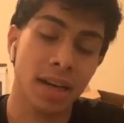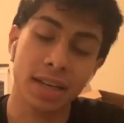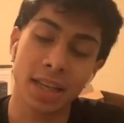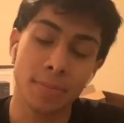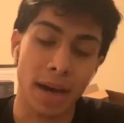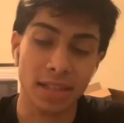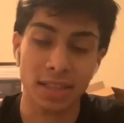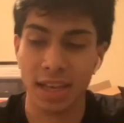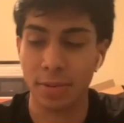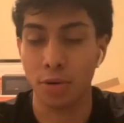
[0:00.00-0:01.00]
I keep
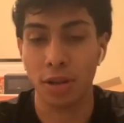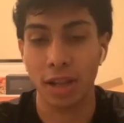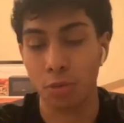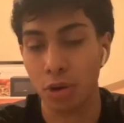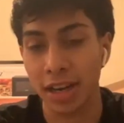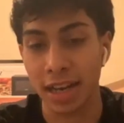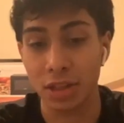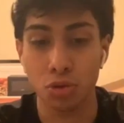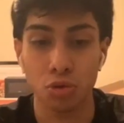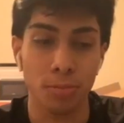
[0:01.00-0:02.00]
asking, oh, like what can I
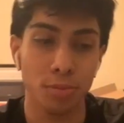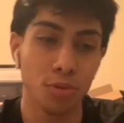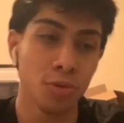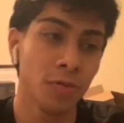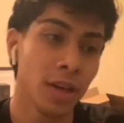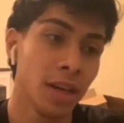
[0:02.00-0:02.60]
do to improve?